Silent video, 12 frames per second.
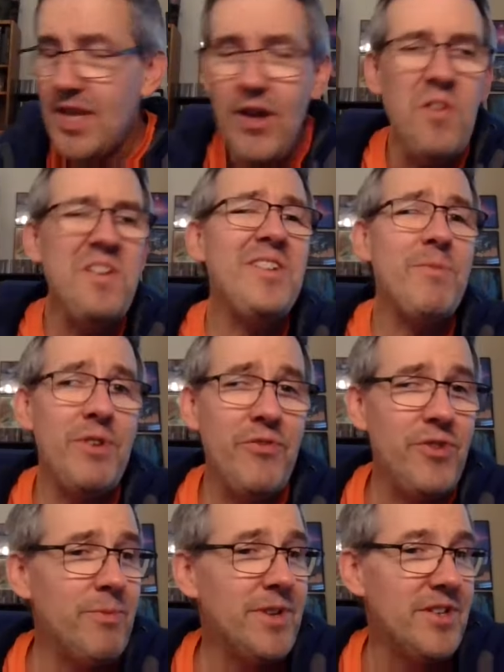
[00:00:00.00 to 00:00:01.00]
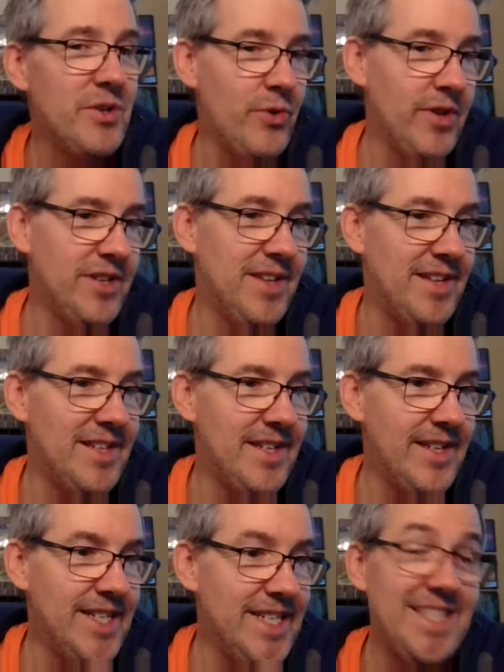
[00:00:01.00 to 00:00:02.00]
Only took me a few minutes to realize that
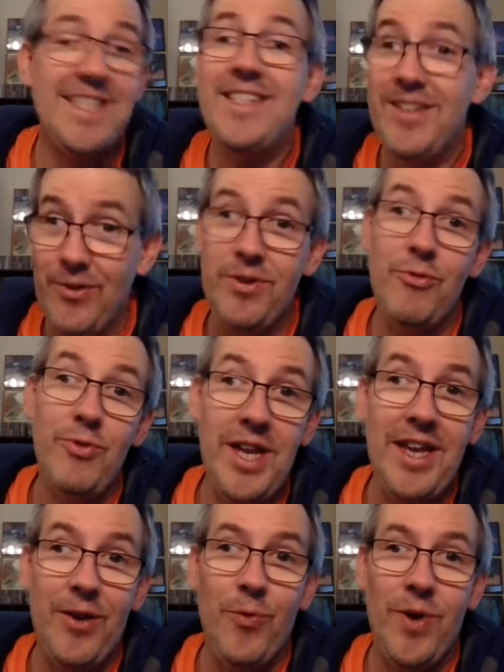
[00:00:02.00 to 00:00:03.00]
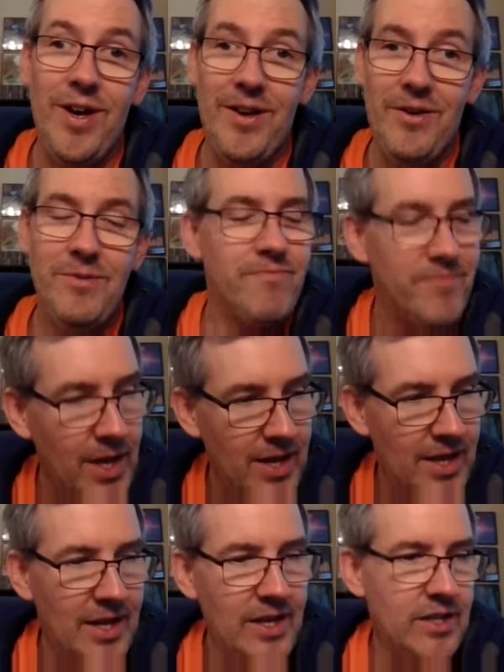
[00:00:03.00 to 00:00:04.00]
this is going to take a while.
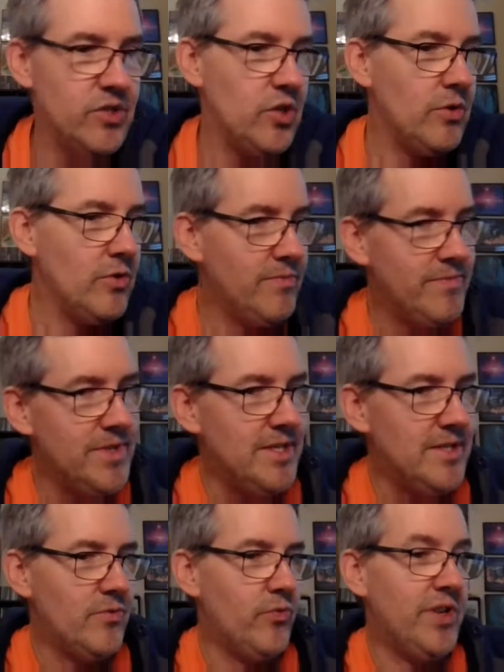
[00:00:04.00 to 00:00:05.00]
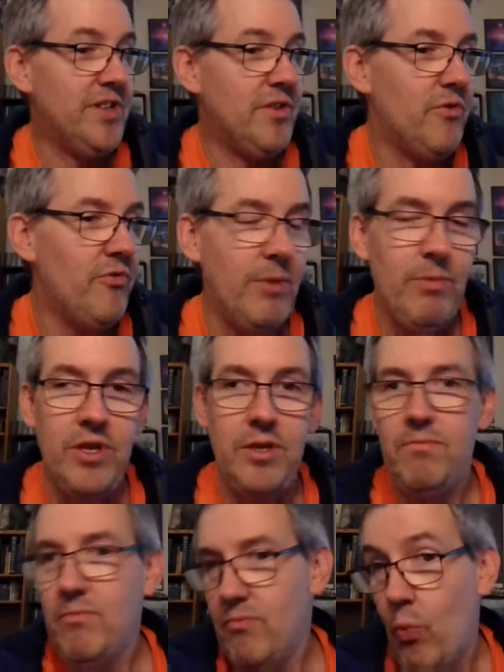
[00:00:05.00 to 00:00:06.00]
So the rest of the
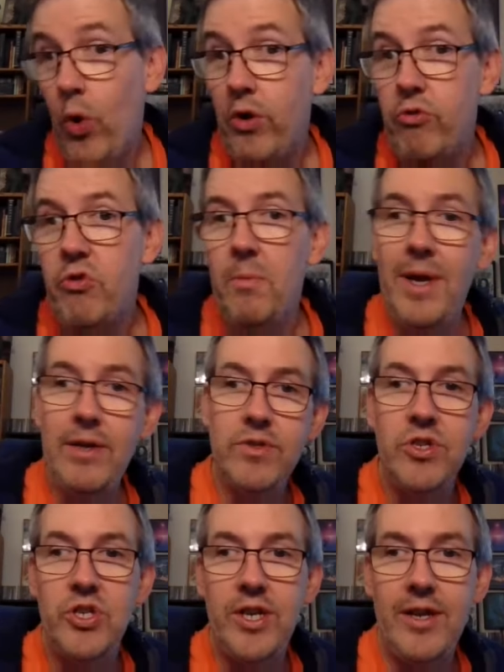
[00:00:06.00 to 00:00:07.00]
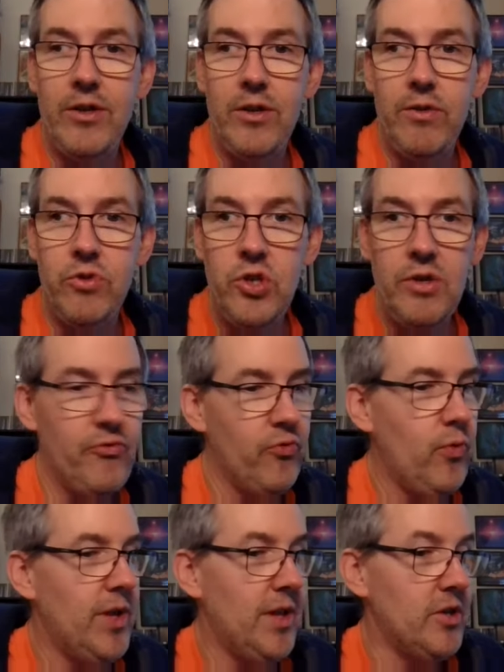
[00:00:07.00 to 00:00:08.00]
family wandered about to check out other stuff
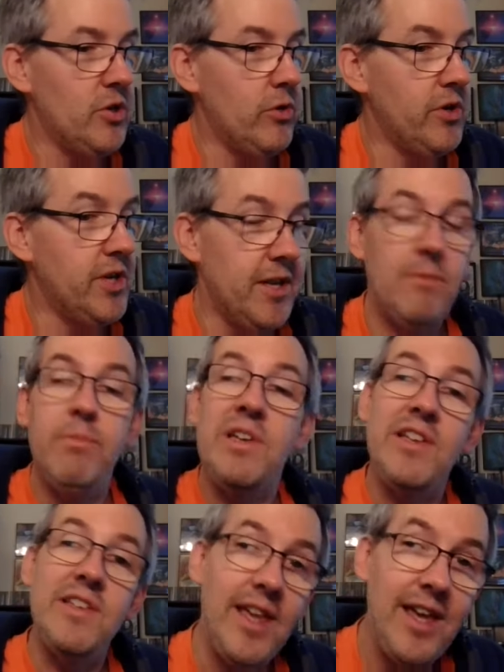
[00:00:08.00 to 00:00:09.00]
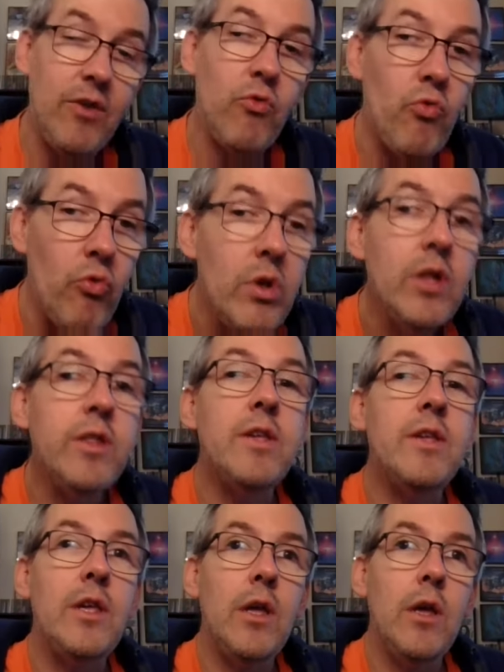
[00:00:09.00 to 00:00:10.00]
while I started digging because they had a
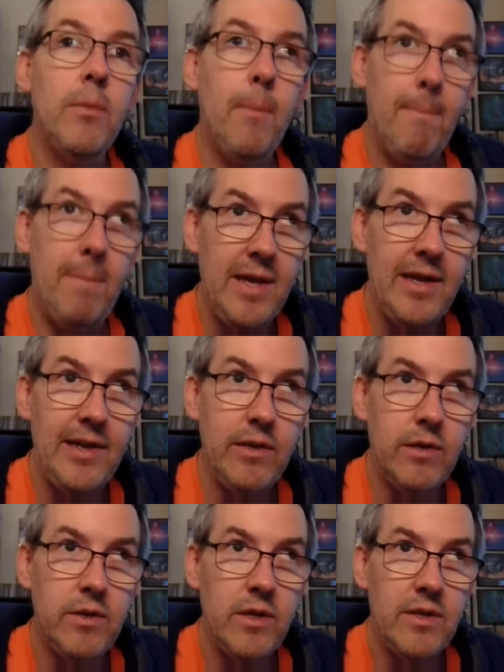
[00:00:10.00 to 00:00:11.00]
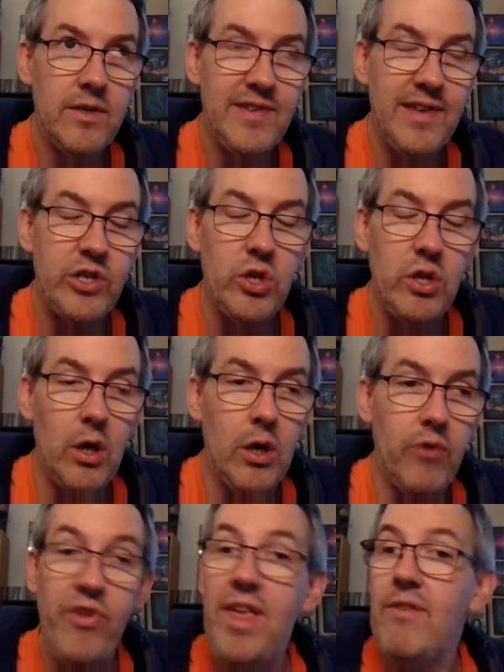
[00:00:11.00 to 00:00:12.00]
really big section
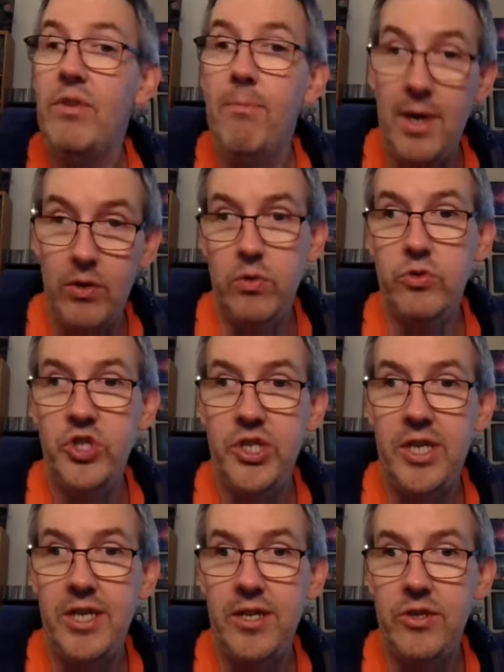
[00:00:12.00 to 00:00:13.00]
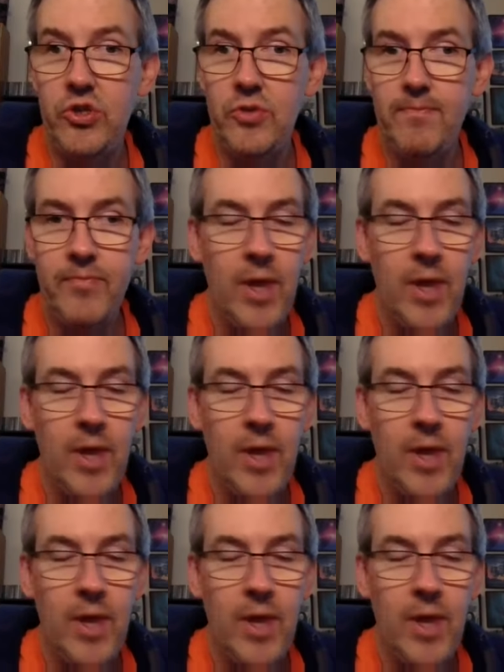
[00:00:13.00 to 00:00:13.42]
of heavy metal CDs.